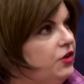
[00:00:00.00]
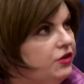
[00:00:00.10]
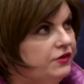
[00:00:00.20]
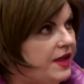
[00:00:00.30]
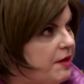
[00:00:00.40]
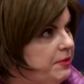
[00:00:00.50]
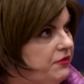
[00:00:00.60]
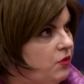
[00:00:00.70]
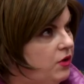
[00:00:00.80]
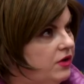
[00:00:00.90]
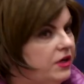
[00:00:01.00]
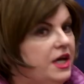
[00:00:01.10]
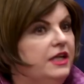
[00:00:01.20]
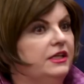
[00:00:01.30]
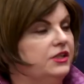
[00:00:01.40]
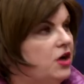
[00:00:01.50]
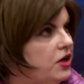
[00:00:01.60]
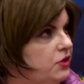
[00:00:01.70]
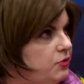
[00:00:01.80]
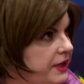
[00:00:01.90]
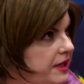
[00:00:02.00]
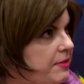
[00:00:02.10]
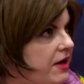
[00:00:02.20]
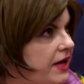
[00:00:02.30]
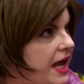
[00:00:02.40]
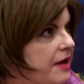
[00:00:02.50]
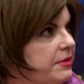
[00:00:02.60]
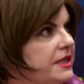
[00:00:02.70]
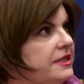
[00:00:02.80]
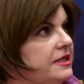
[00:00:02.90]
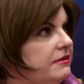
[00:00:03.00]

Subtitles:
heard that before. You read about habits,